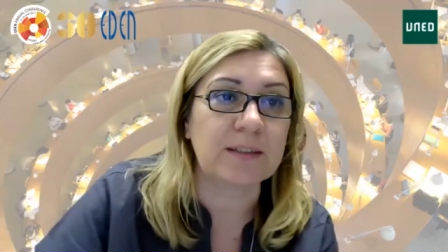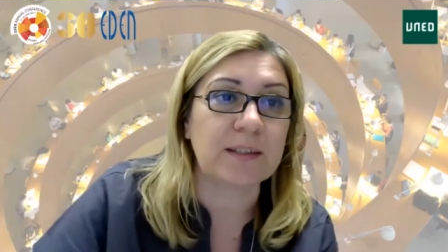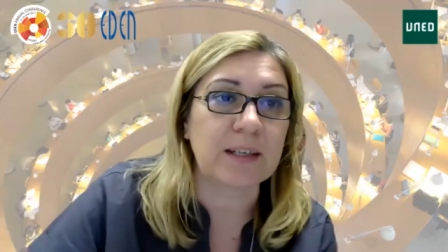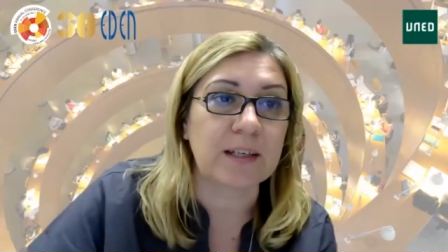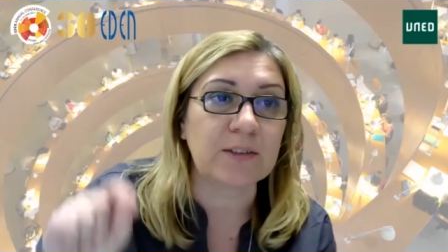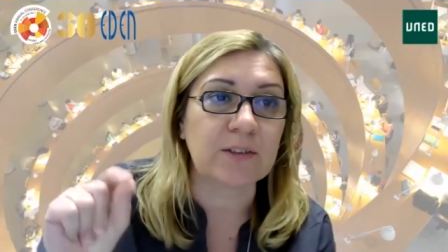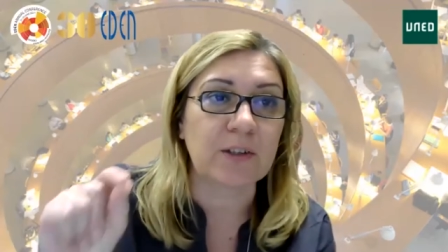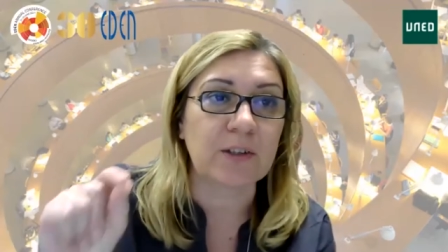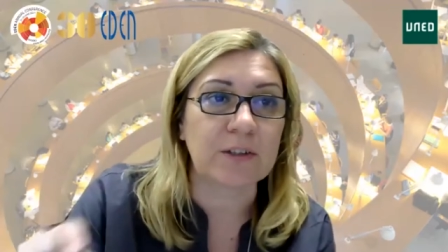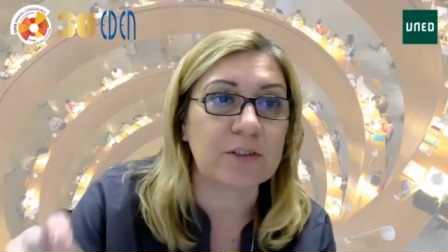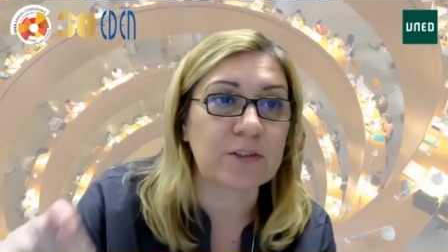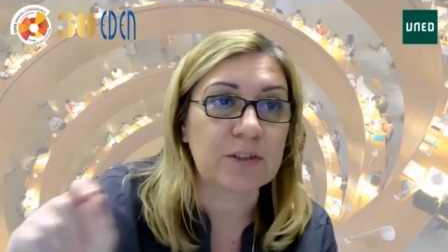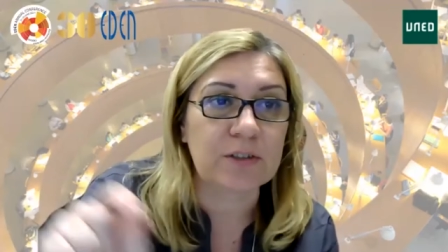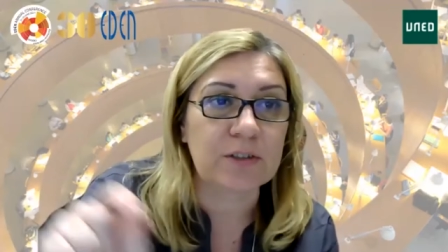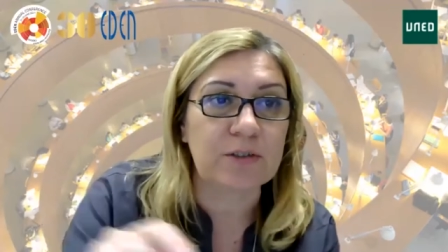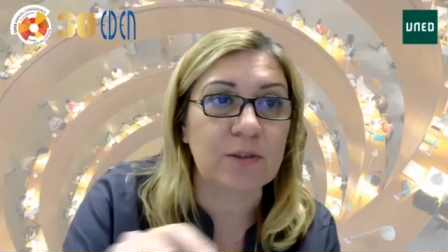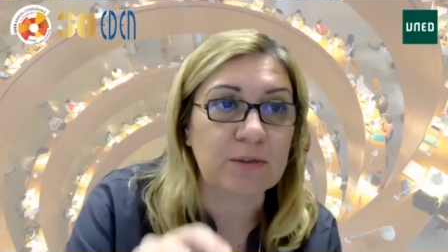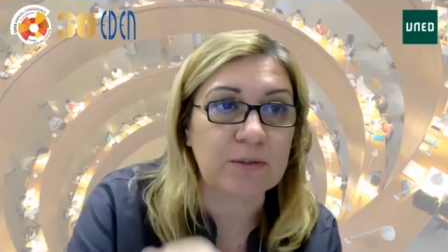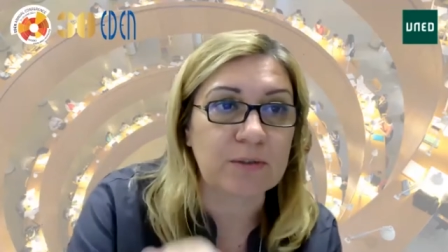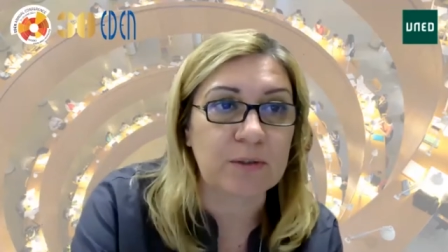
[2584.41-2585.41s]
Technology
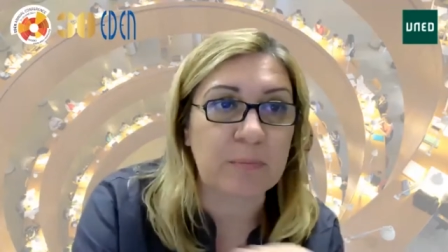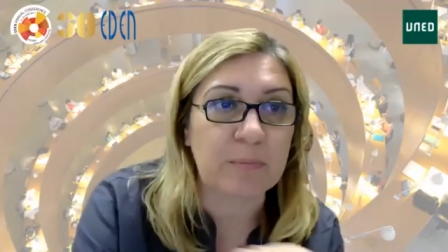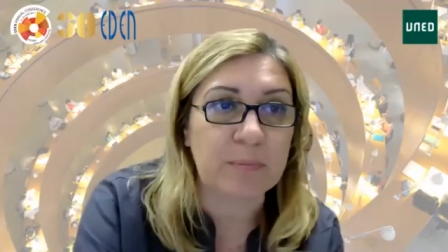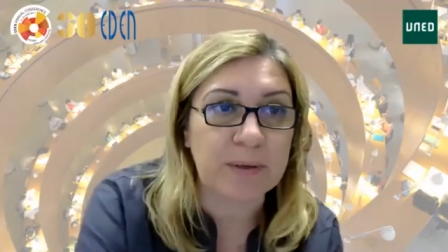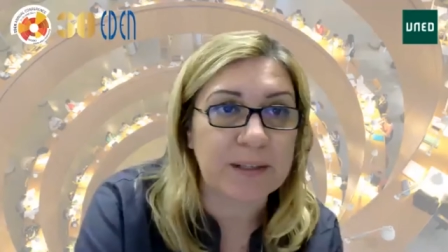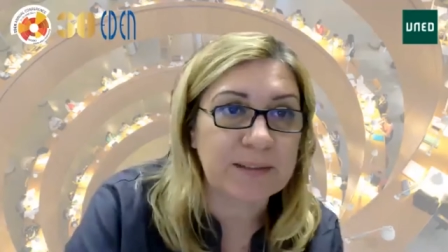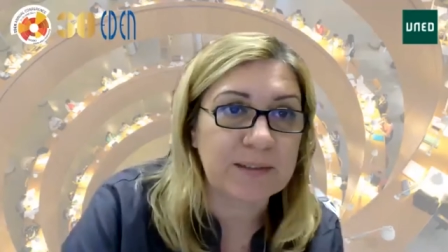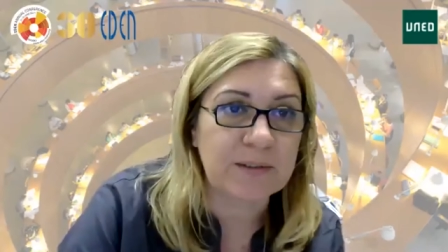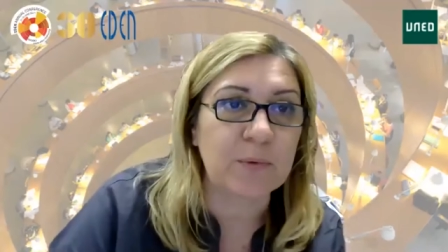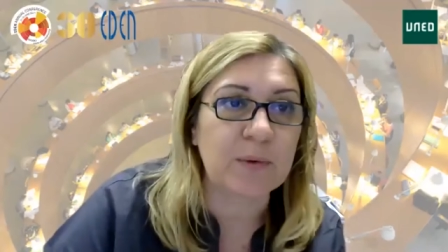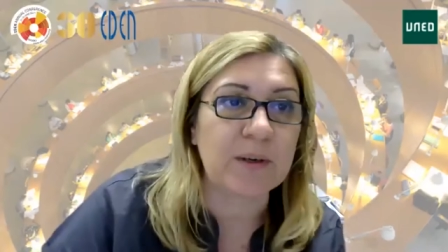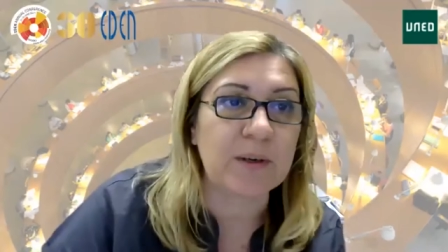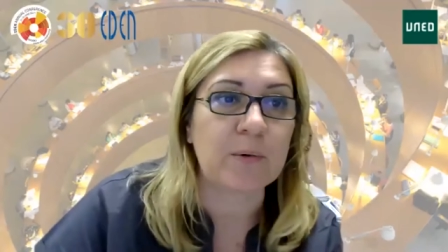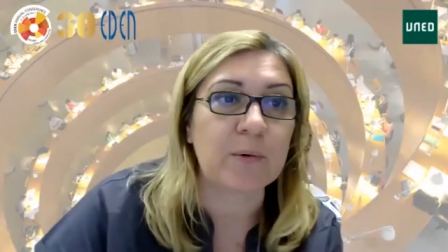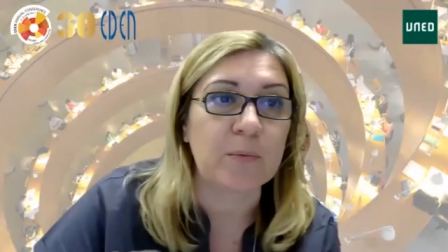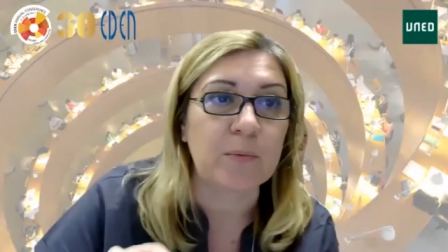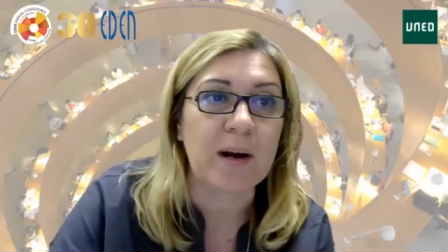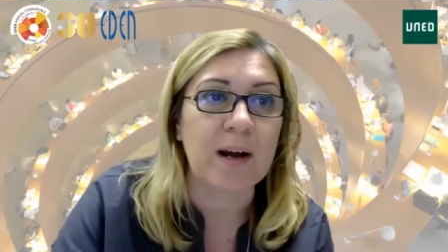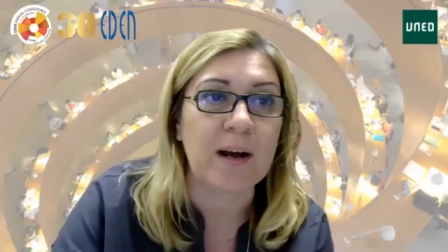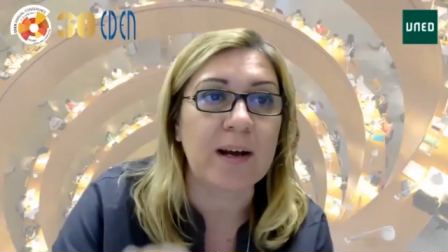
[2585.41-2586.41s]
is also present where
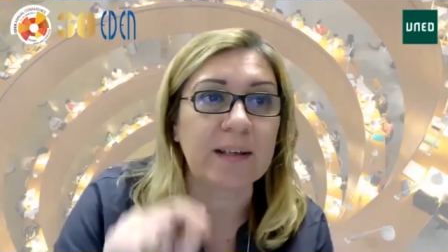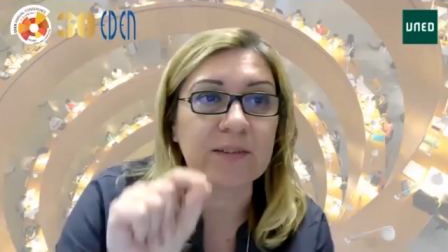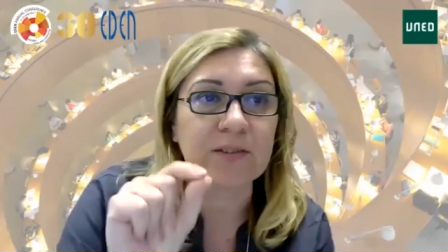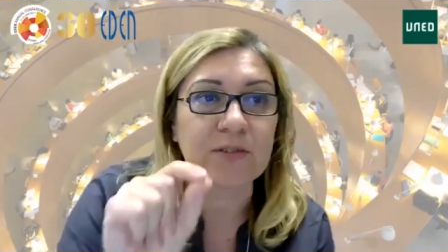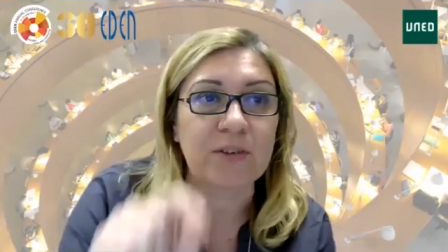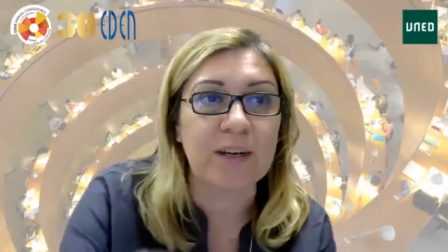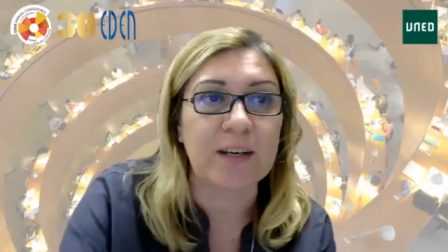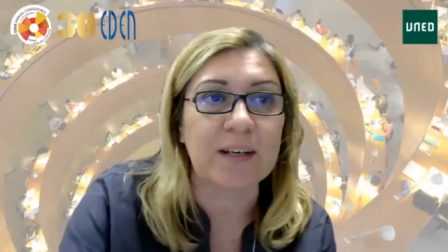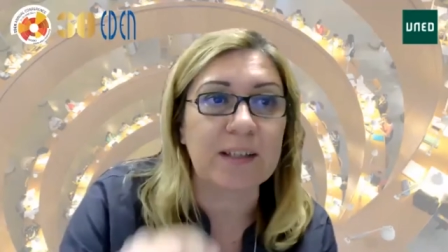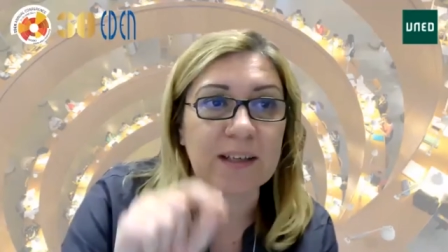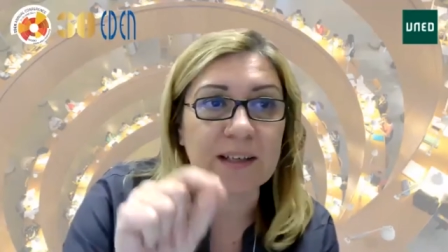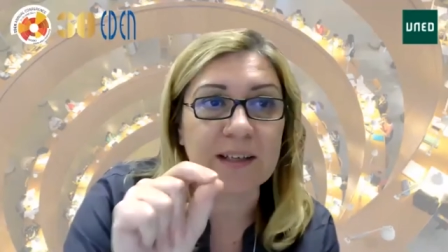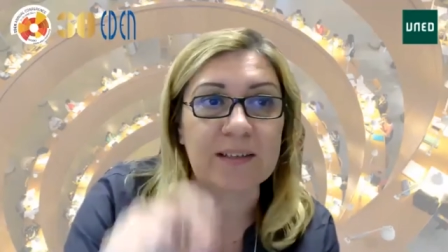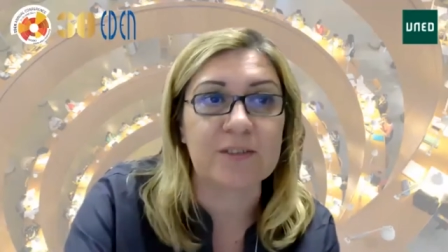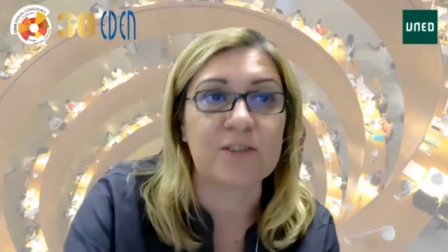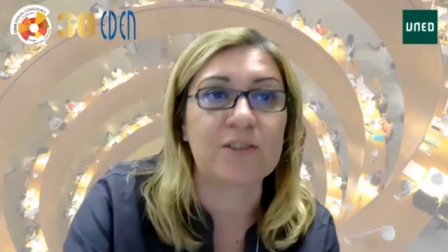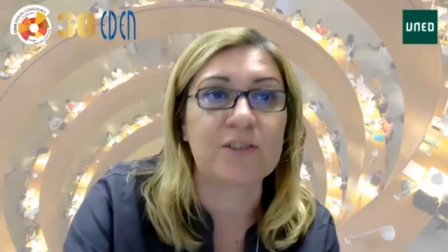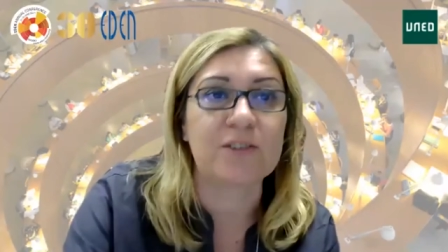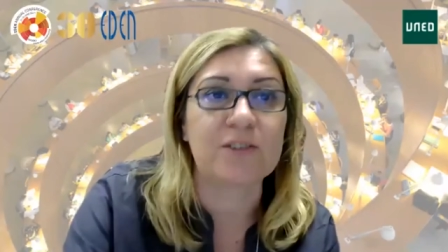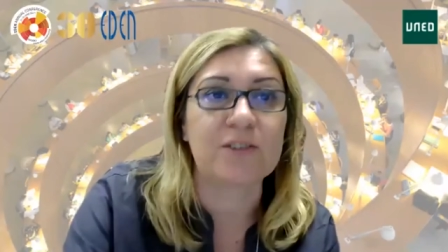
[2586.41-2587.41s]
why training
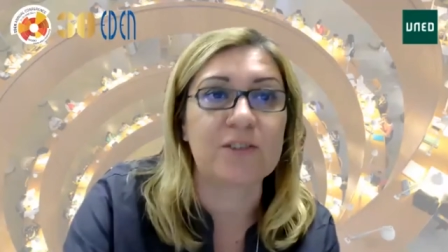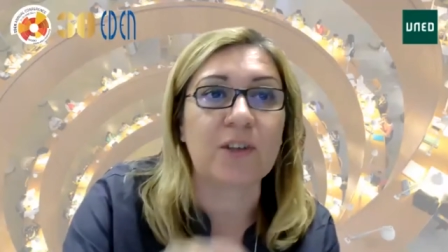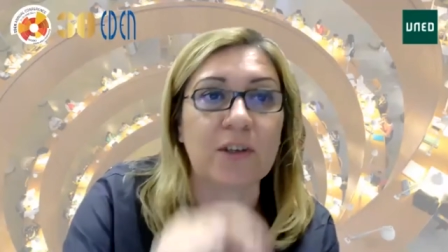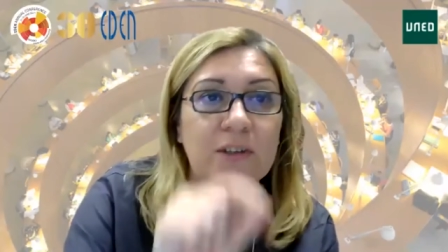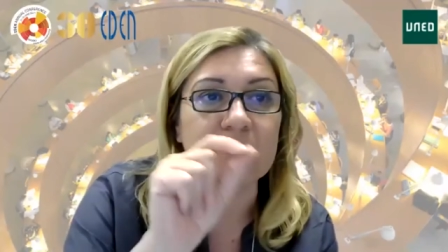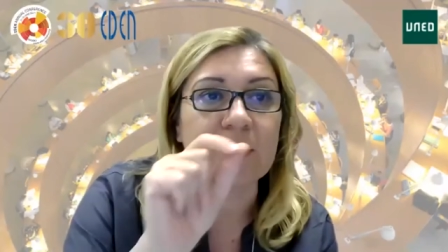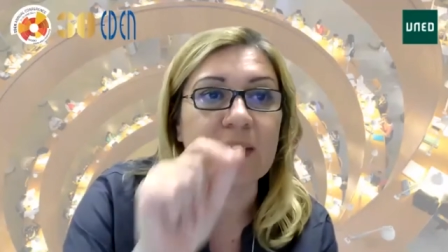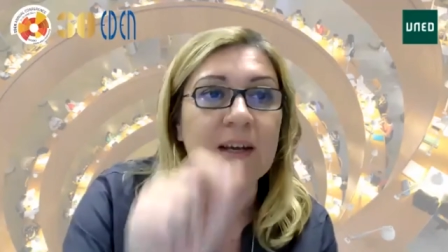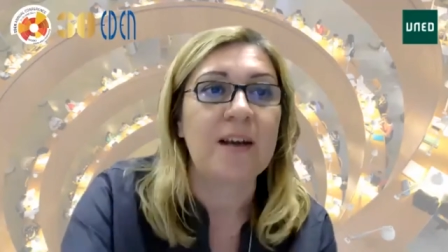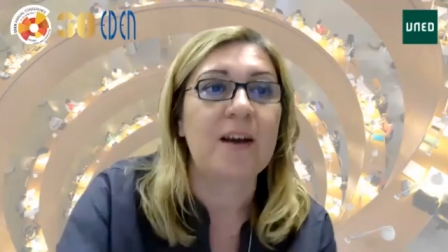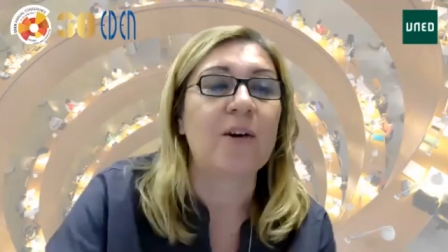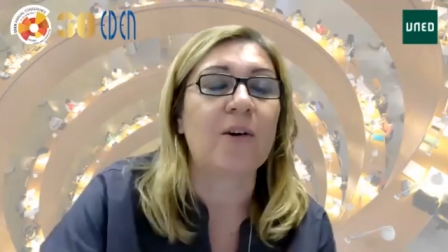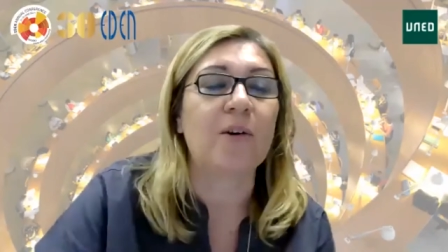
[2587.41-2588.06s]
is not